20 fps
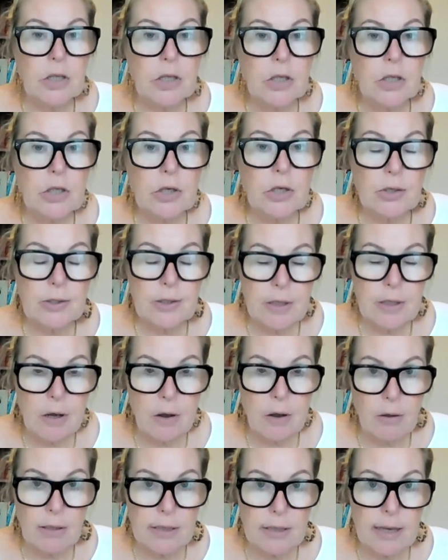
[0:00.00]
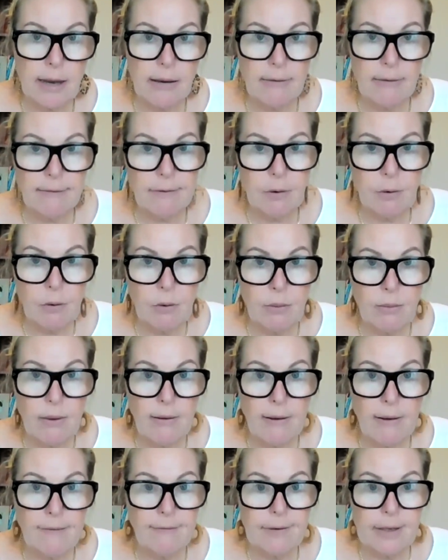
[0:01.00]
Just use the contact
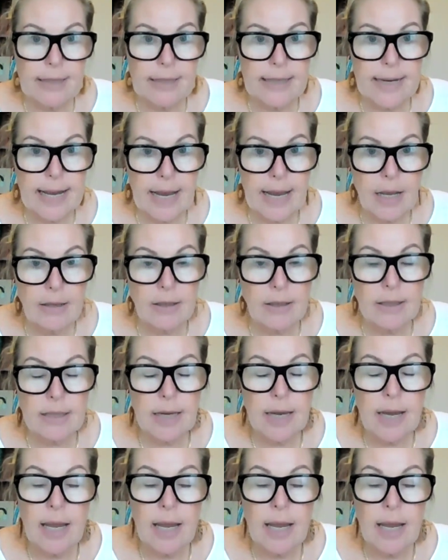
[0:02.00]
form, fill it out.